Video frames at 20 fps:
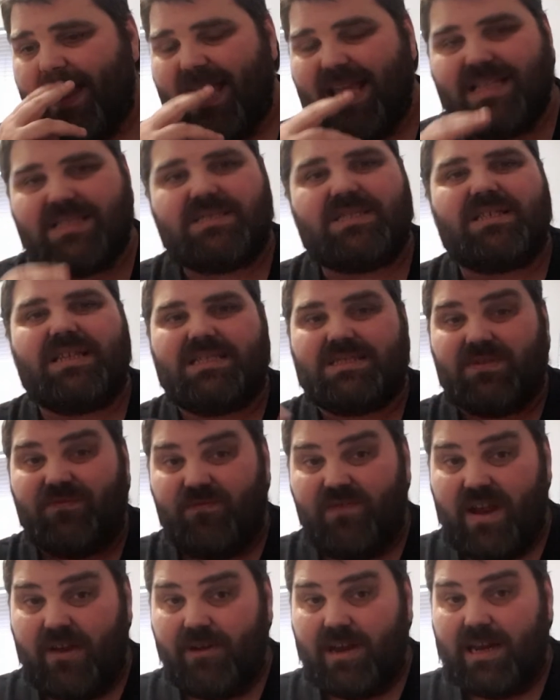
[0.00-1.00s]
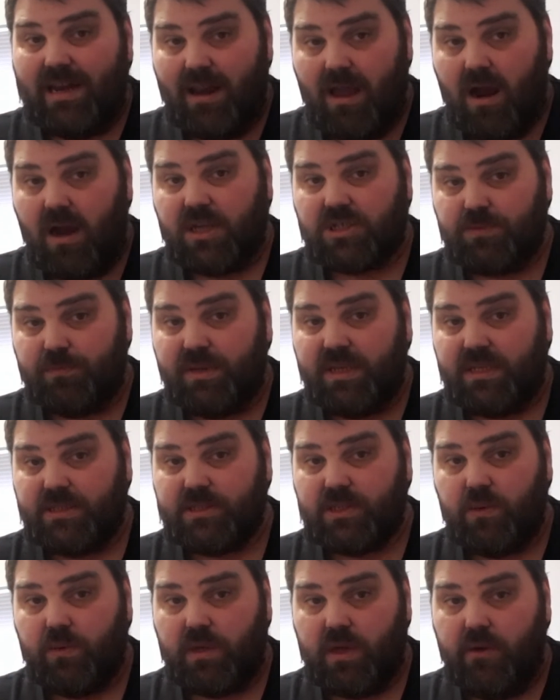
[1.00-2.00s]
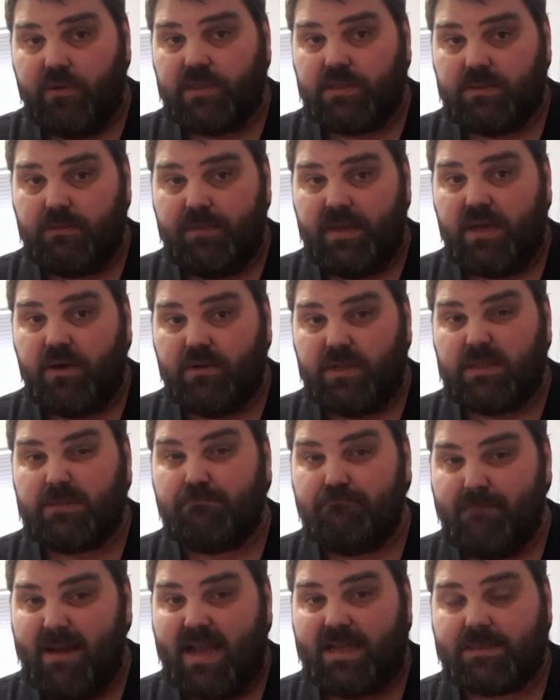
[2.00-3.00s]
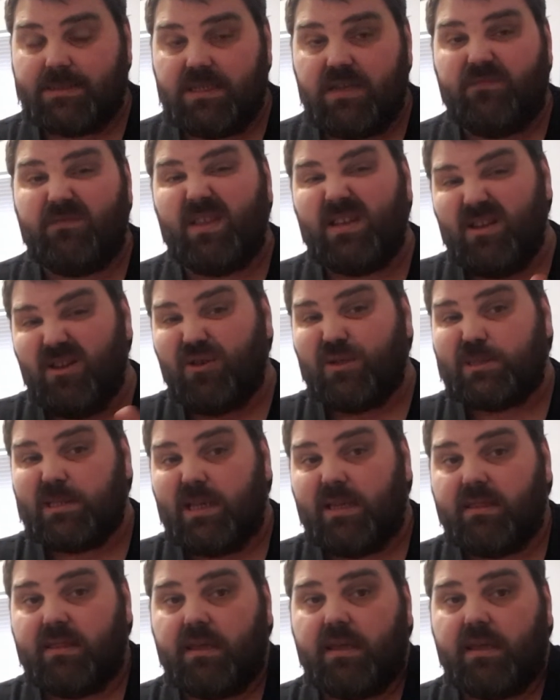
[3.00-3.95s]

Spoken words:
It's a very large piece that we're going to build. It's massive. It looks like